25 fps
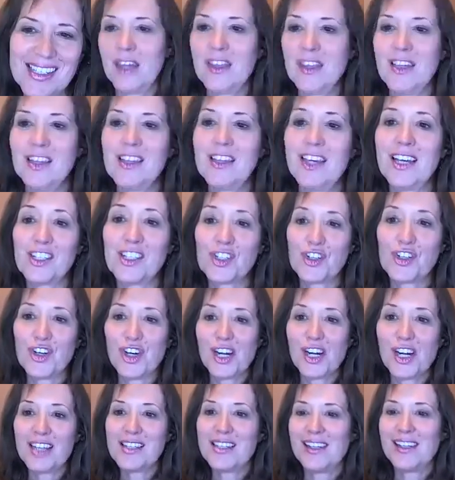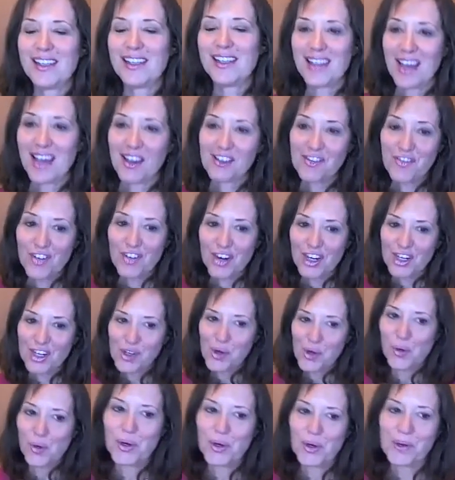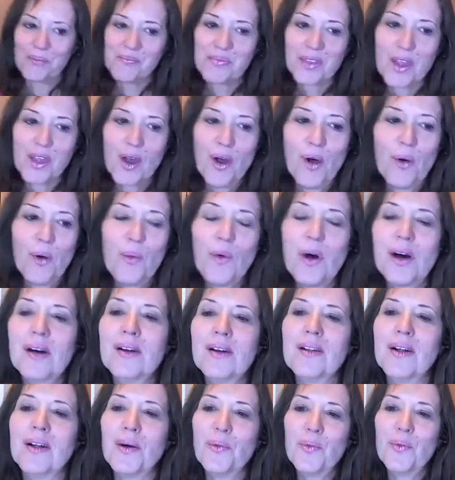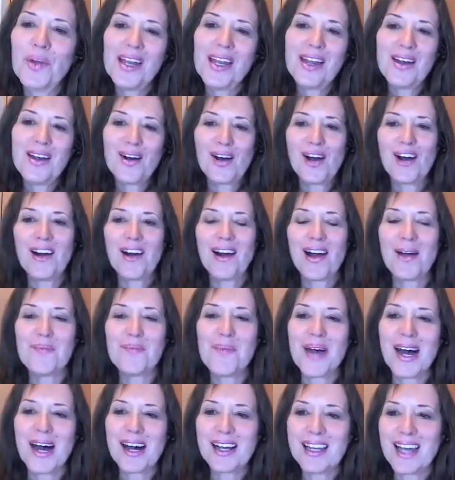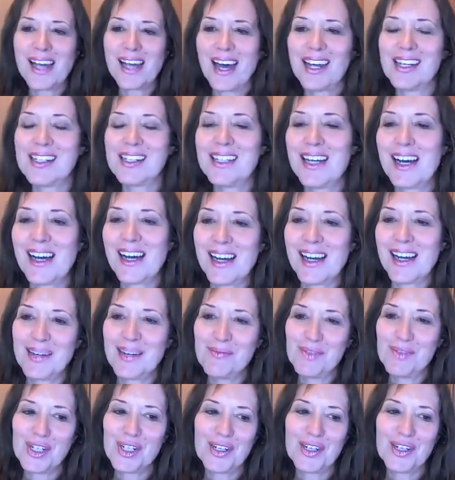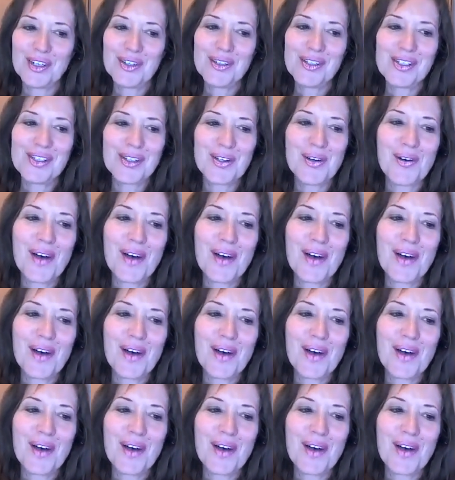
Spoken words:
think that's crazy. That's very cool. Well, we are about out of time, Jill, so